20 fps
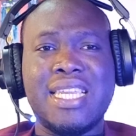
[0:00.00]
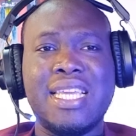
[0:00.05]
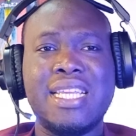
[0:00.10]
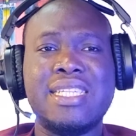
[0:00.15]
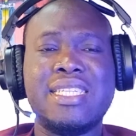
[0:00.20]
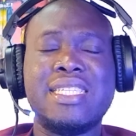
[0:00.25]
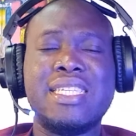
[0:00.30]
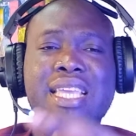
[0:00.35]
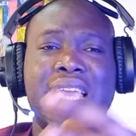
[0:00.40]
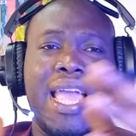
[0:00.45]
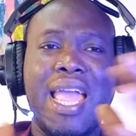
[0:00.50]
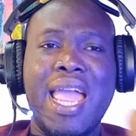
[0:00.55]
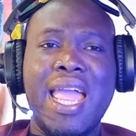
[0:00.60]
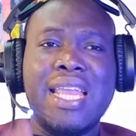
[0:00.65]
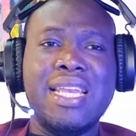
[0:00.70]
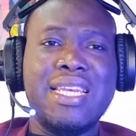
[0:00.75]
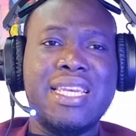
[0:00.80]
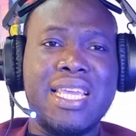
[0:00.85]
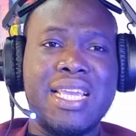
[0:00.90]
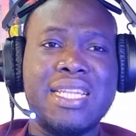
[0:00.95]
date,
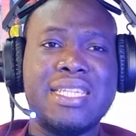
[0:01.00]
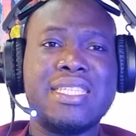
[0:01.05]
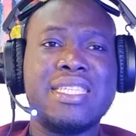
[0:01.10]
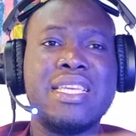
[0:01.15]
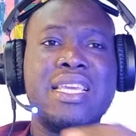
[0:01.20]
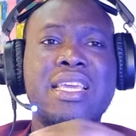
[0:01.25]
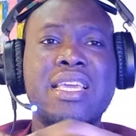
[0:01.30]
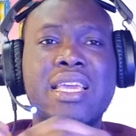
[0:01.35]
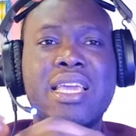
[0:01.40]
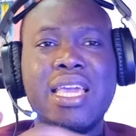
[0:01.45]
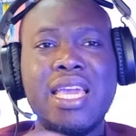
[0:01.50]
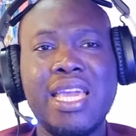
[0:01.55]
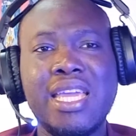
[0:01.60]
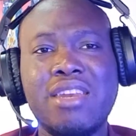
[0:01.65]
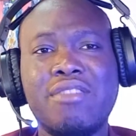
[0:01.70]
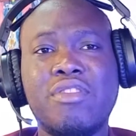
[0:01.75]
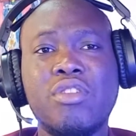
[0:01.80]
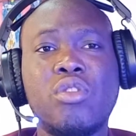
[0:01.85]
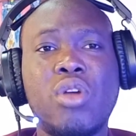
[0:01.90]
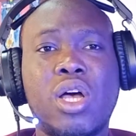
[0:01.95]
end date,
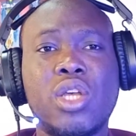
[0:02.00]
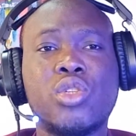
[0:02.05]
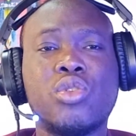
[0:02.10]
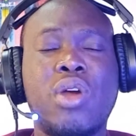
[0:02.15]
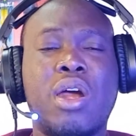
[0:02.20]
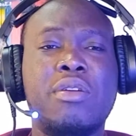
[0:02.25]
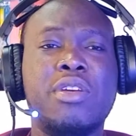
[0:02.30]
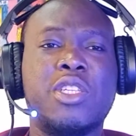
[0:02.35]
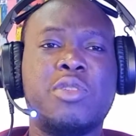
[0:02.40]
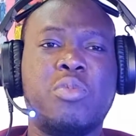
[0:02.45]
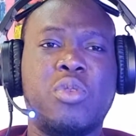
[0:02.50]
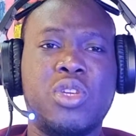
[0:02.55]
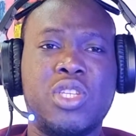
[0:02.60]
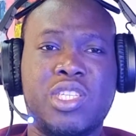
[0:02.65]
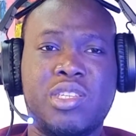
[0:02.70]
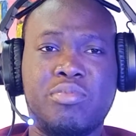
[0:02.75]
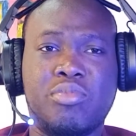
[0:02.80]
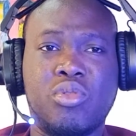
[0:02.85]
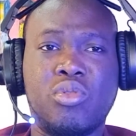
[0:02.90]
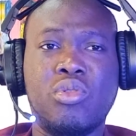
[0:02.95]
individuals who are
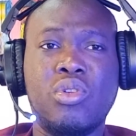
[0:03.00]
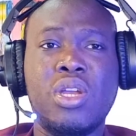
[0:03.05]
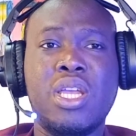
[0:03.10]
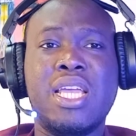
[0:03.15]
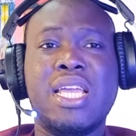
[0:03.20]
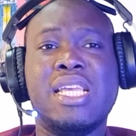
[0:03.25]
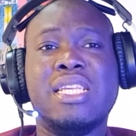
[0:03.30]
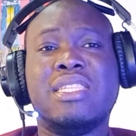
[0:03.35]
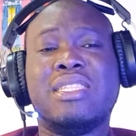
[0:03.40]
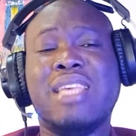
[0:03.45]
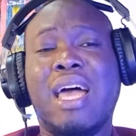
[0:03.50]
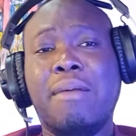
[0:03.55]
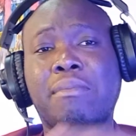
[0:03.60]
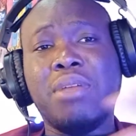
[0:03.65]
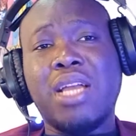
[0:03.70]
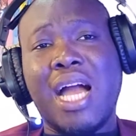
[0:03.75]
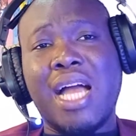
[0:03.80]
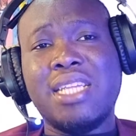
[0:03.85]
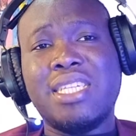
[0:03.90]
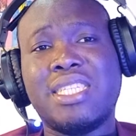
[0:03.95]
responsible.
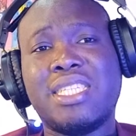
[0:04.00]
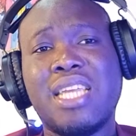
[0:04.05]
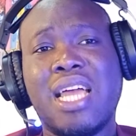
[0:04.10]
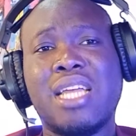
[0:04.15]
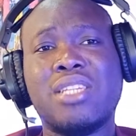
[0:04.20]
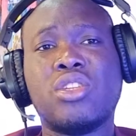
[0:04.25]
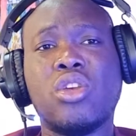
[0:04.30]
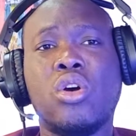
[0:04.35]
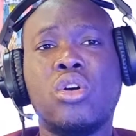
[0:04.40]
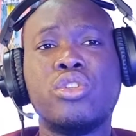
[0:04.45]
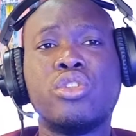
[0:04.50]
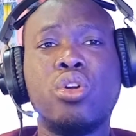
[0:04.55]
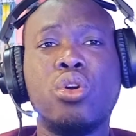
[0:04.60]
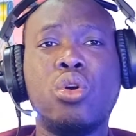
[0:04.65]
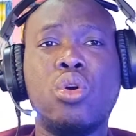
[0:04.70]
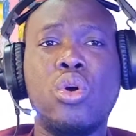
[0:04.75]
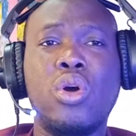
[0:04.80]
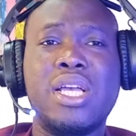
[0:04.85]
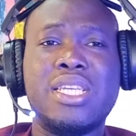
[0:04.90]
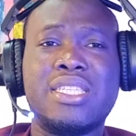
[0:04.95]
Some Gantt charts also
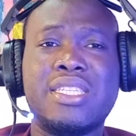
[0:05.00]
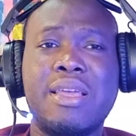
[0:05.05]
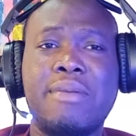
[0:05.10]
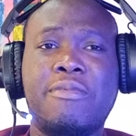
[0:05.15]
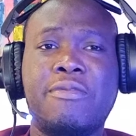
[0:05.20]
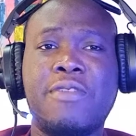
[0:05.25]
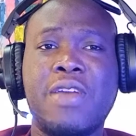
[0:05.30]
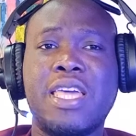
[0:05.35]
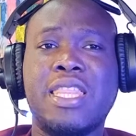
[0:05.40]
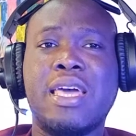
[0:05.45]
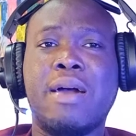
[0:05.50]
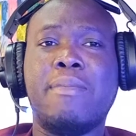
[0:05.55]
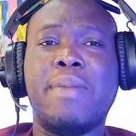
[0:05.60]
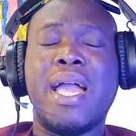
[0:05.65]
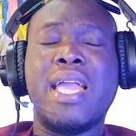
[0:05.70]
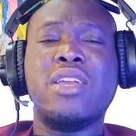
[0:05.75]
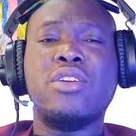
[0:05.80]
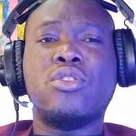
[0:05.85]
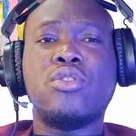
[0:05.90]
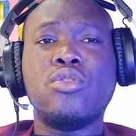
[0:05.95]
go a step further
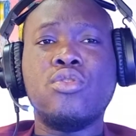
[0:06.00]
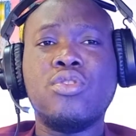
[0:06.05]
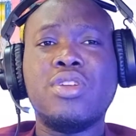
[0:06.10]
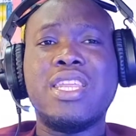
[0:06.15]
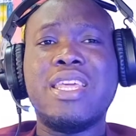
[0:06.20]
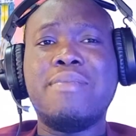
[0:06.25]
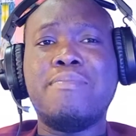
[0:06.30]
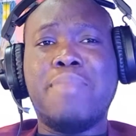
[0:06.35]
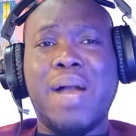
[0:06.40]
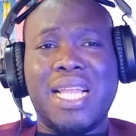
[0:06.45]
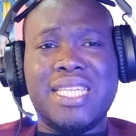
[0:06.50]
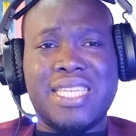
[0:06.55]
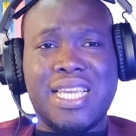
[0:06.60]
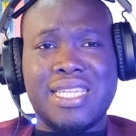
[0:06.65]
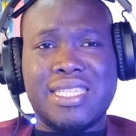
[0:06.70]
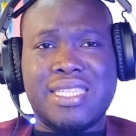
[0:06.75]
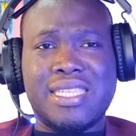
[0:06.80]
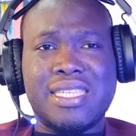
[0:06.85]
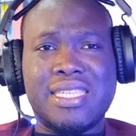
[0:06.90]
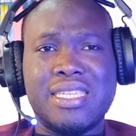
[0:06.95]
by including
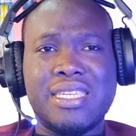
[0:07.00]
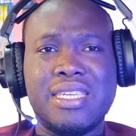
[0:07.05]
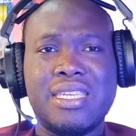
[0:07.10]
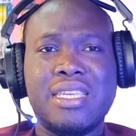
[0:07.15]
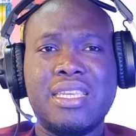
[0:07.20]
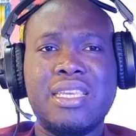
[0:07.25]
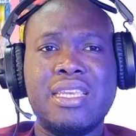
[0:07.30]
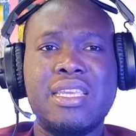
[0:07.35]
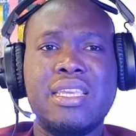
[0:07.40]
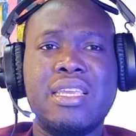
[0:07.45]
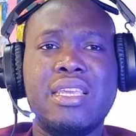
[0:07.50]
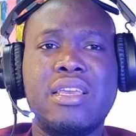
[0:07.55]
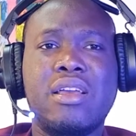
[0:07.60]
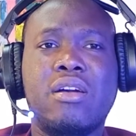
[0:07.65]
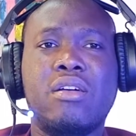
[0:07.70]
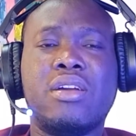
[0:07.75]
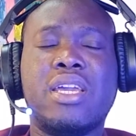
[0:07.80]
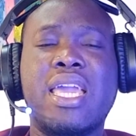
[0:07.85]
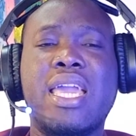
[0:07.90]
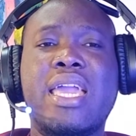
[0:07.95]
budgets,
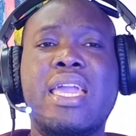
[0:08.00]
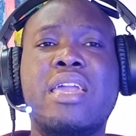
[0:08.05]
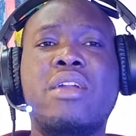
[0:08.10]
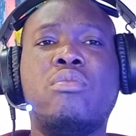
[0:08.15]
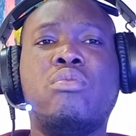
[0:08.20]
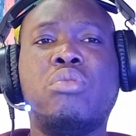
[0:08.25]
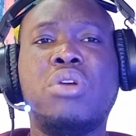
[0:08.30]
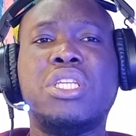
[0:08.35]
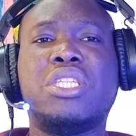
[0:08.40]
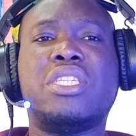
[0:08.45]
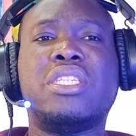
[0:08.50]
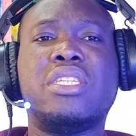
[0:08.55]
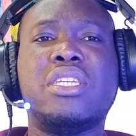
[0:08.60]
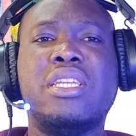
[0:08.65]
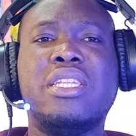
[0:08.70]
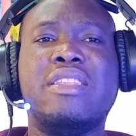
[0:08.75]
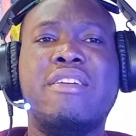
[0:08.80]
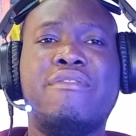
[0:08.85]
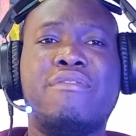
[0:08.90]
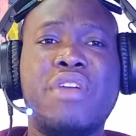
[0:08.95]
okay, which
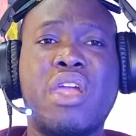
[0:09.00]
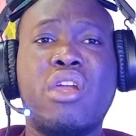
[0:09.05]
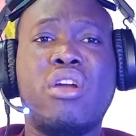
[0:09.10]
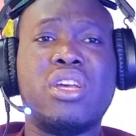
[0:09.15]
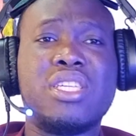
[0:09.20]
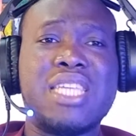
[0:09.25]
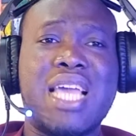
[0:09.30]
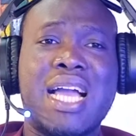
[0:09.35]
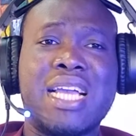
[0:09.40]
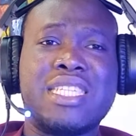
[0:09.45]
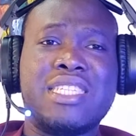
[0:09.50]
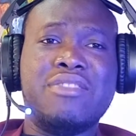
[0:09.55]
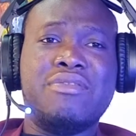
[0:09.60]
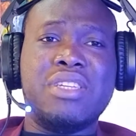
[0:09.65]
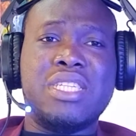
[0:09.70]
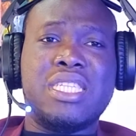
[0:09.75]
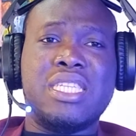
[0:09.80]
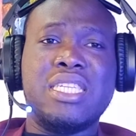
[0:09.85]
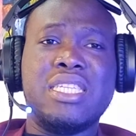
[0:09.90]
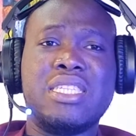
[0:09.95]
the various
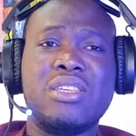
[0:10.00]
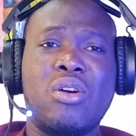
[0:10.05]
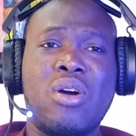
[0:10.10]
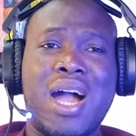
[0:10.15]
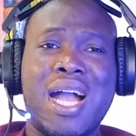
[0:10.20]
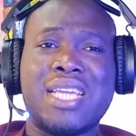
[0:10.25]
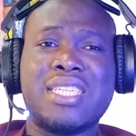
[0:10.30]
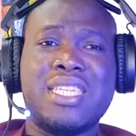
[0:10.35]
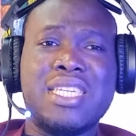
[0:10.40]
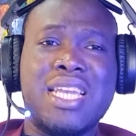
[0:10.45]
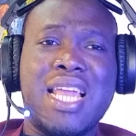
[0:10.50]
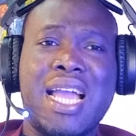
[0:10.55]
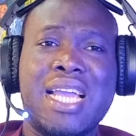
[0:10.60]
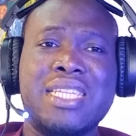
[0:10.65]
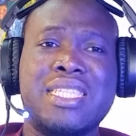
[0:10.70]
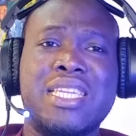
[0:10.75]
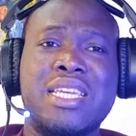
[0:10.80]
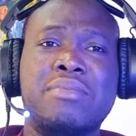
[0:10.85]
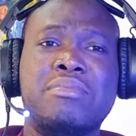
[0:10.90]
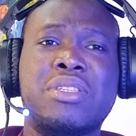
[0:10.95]
activities or action
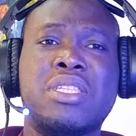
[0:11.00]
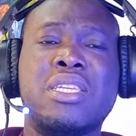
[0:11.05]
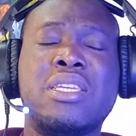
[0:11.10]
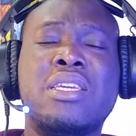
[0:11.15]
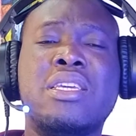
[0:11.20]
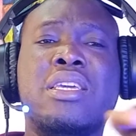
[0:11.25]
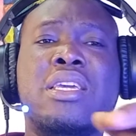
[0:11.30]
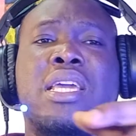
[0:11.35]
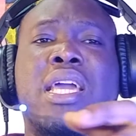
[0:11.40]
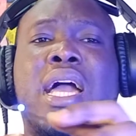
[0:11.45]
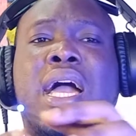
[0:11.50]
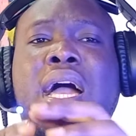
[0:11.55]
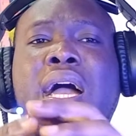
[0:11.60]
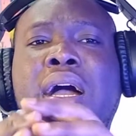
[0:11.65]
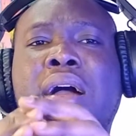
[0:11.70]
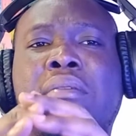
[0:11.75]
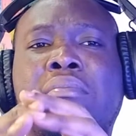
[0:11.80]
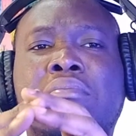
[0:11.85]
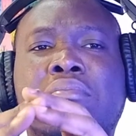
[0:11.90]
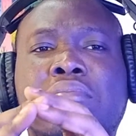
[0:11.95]
items,
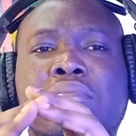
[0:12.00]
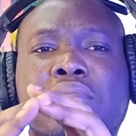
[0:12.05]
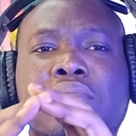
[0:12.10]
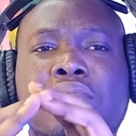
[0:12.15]
or